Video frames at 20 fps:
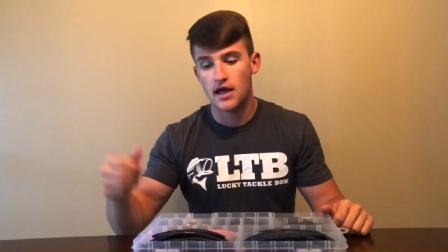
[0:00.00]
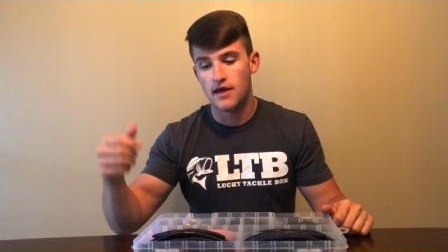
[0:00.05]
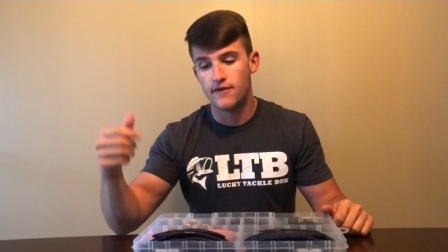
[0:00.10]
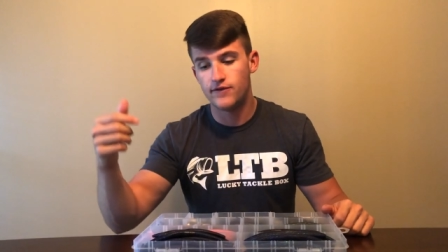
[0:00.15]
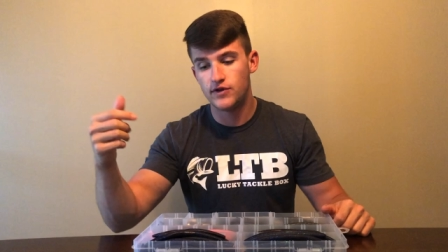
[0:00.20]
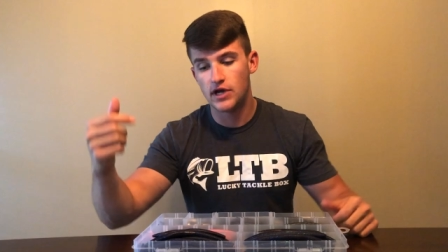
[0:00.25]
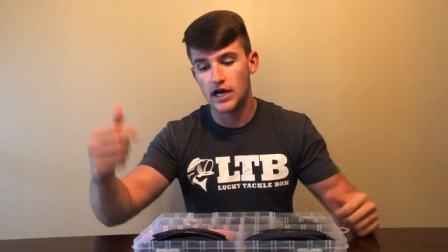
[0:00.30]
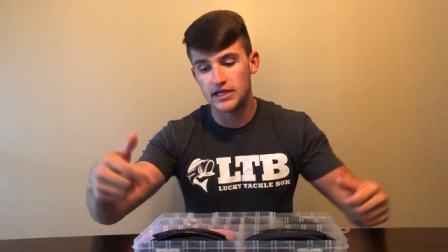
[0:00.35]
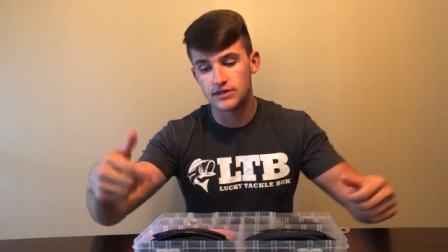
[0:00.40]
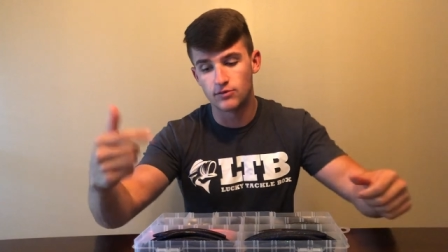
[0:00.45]

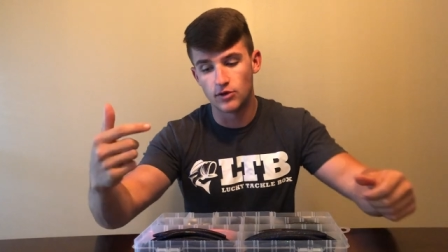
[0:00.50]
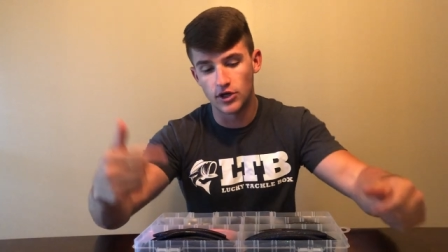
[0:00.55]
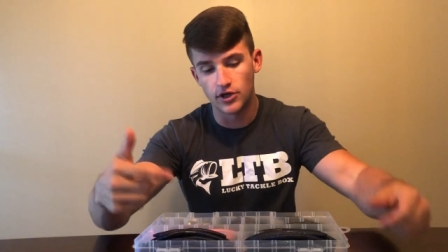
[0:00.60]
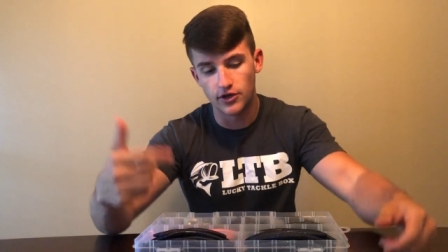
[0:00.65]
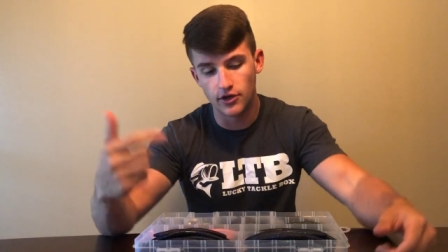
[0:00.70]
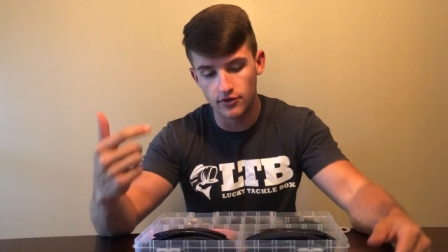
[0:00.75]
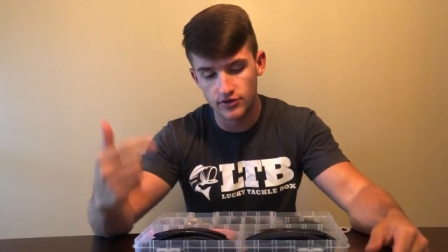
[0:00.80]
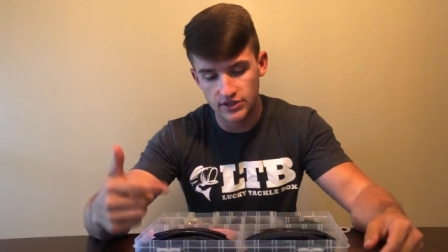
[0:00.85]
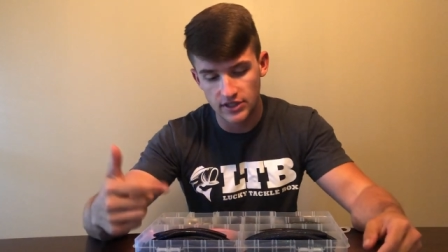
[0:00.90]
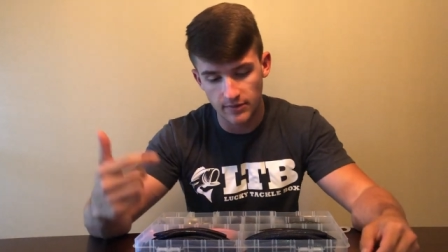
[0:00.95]
If you guys want to
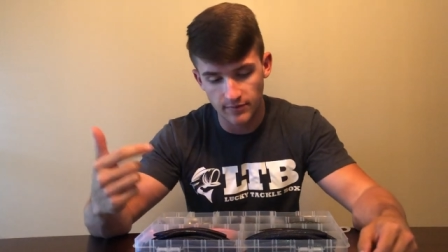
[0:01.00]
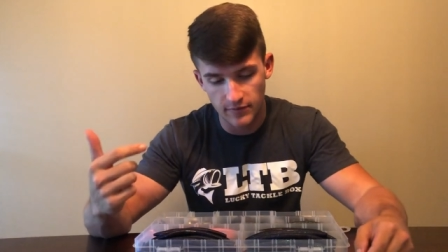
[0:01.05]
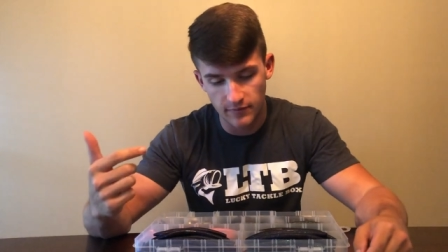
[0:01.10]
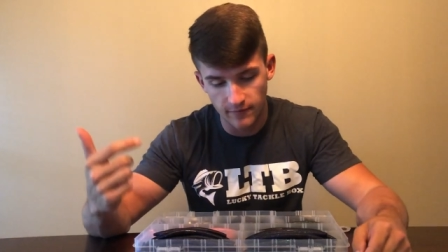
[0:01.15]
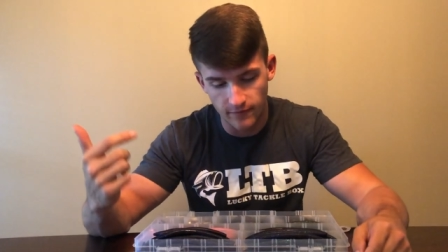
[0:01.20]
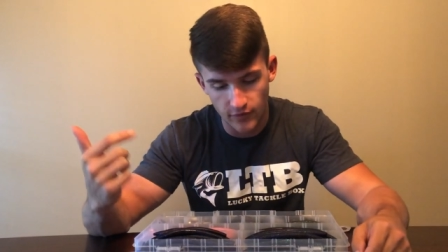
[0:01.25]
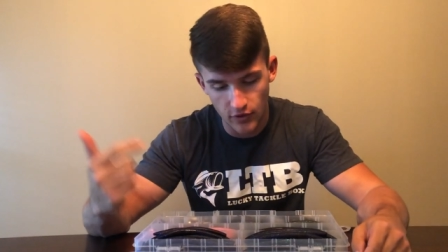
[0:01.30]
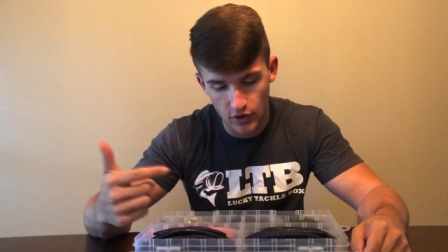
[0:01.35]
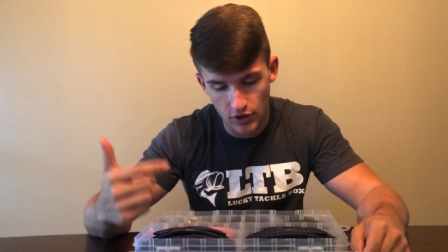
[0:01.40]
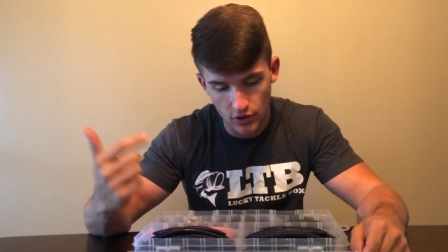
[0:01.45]
know
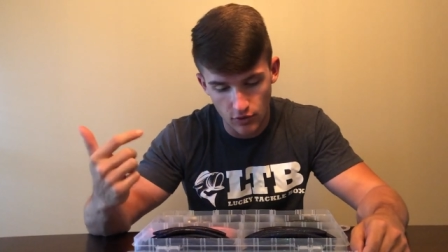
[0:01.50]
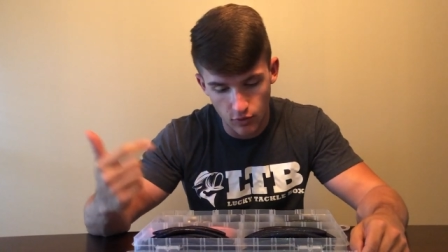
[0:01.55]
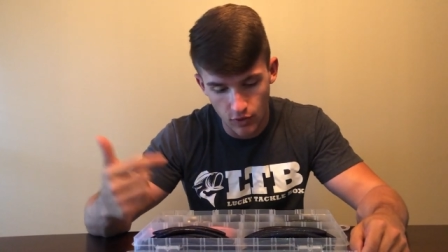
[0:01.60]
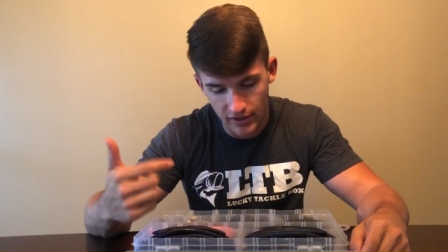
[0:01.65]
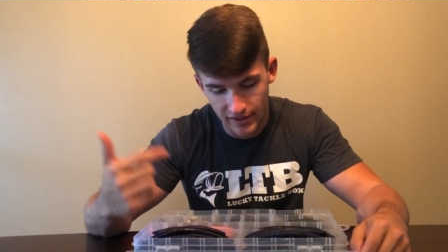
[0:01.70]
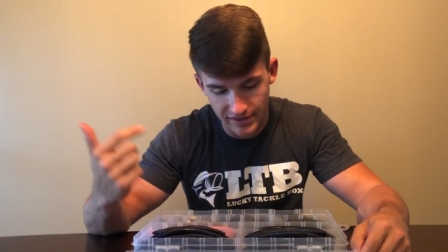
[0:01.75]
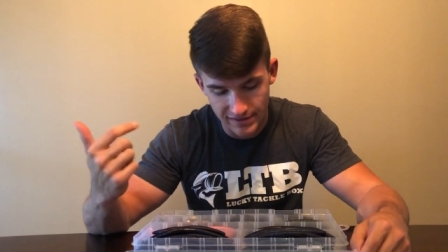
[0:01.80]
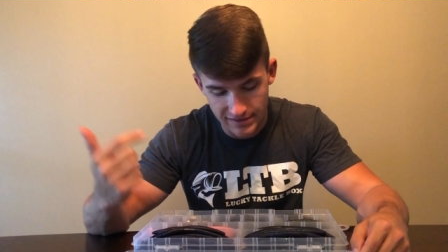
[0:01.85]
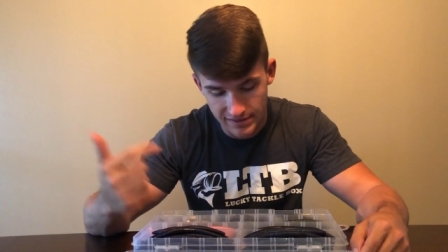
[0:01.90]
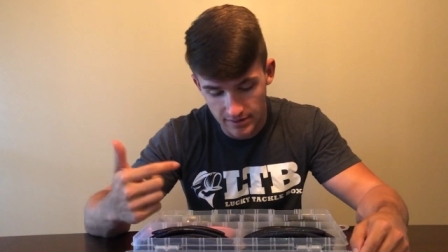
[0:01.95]
something very
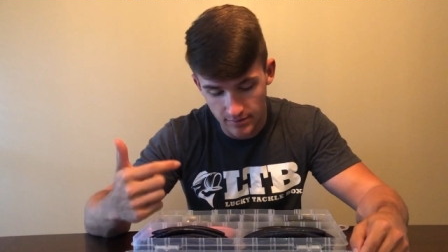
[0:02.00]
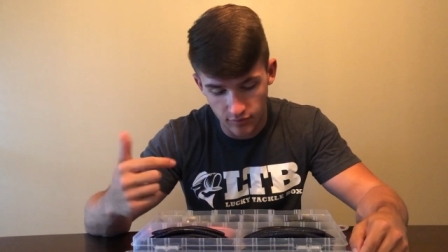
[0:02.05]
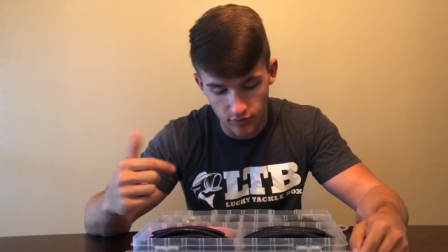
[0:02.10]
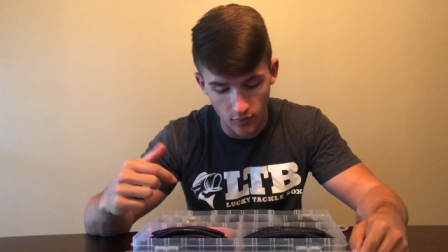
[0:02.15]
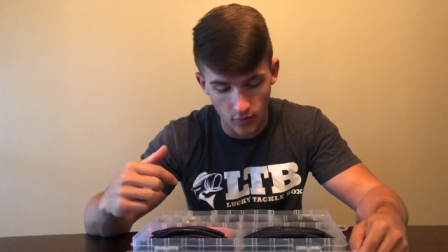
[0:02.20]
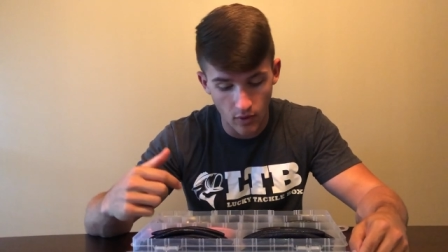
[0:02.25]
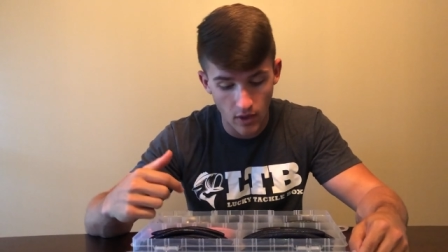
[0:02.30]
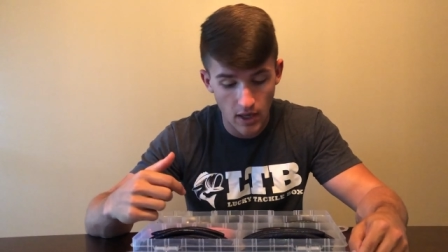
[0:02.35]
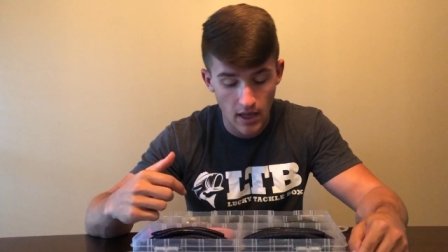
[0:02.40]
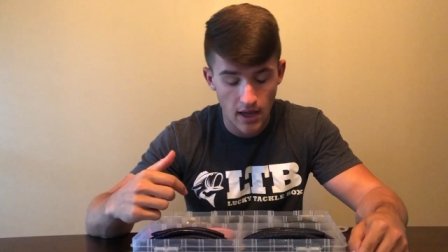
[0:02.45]
quick and
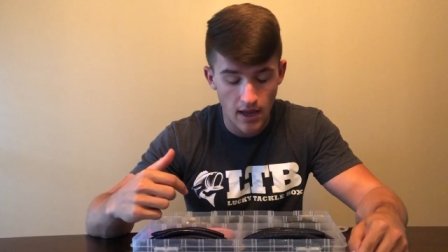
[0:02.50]
simple,